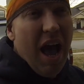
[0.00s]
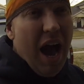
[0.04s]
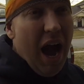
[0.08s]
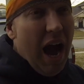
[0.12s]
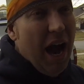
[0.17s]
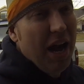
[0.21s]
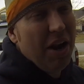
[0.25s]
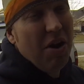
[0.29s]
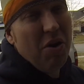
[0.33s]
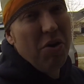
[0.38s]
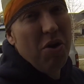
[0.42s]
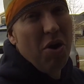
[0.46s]

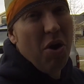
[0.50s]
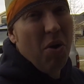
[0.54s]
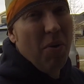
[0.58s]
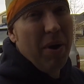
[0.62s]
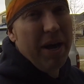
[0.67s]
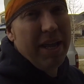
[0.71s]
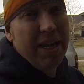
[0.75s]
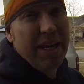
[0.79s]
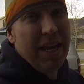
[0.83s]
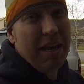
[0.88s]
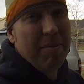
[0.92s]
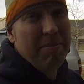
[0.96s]
I don't know
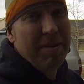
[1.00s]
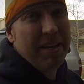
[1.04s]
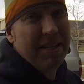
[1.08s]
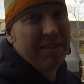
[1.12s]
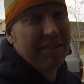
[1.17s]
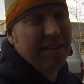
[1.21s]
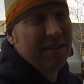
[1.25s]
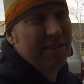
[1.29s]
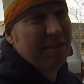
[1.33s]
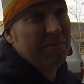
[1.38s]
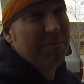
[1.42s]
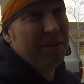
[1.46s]
any ABS
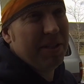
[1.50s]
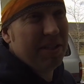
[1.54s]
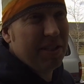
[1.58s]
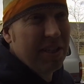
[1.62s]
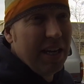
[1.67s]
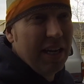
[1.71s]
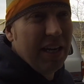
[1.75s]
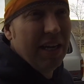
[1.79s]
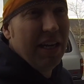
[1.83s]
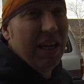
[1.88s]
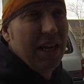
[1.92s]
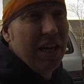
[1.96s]
system that's
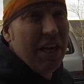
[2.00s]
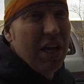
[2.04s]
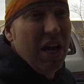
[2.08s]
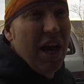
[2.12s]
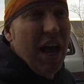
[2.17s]
gonna